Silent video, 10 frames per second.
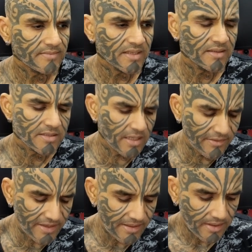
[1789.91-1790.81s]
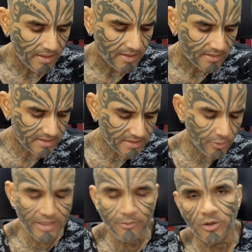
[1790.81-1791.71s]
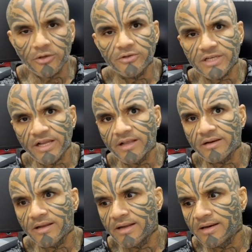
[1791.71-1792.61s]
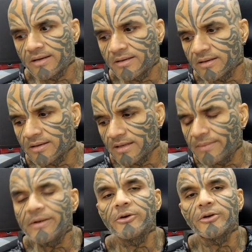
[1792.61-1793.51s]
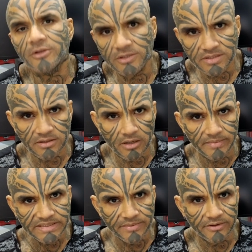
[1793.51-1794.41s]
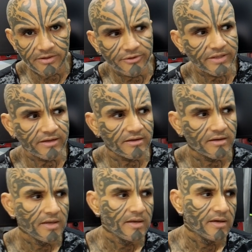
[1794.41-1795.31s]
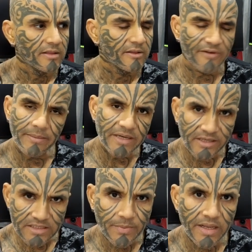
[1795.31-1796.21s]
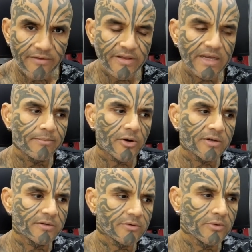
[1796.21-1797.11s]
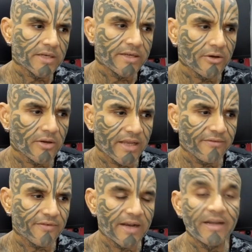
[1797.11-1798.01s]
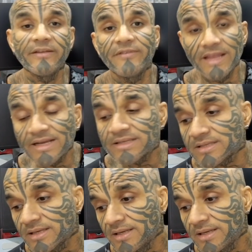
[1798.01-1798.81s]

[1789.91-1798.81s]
So anyway, this is what I wanted to share. And uh, let me know your thoughts in the comments below. Do you think the family does play a very important role in your life? And if yes,